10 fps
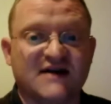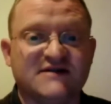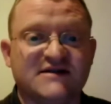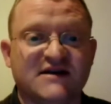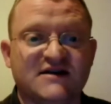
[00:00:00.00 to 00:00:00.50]

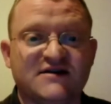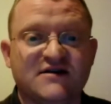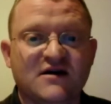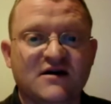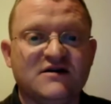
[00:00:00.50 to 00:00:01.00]
guessed it
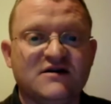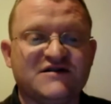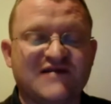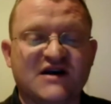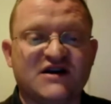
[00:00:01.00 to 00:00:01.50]

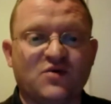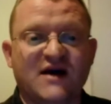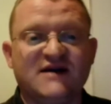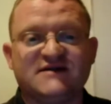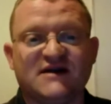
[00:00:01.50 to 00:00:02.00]
straight
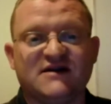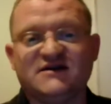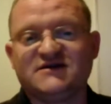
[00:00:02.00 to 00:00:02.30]
away, said